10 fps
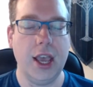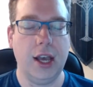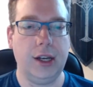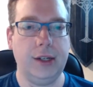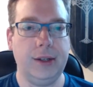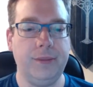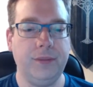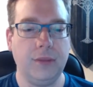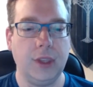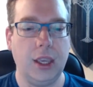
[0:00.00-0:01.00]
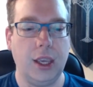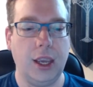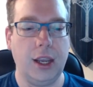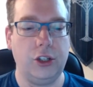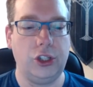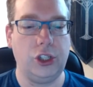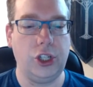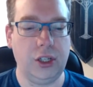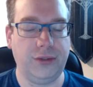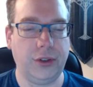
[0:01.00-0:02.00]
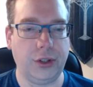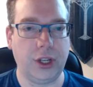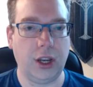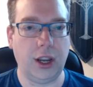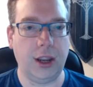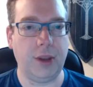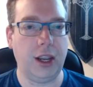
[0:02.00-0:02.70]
And she's full-time,